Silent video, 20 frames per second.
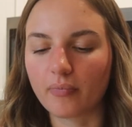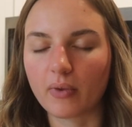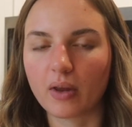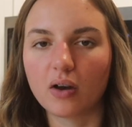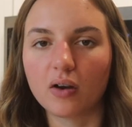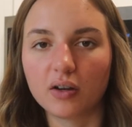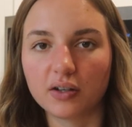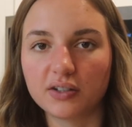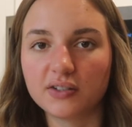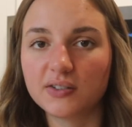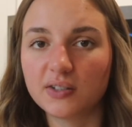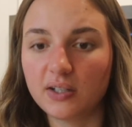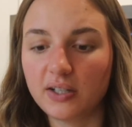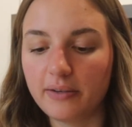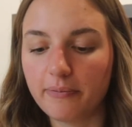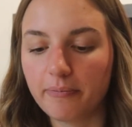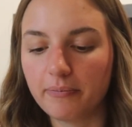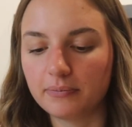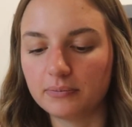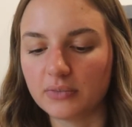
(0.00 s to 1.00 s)

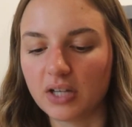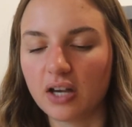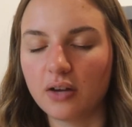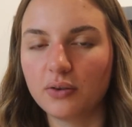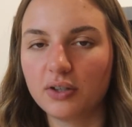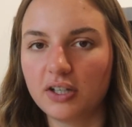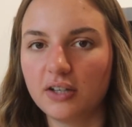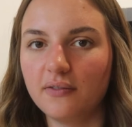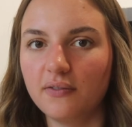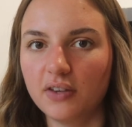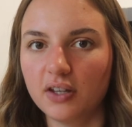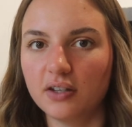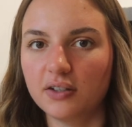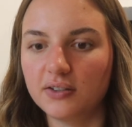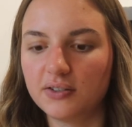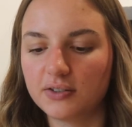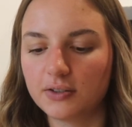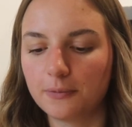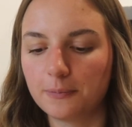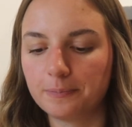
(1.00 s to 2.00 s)
Honestly, I would give
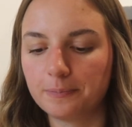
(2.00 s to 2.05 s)
this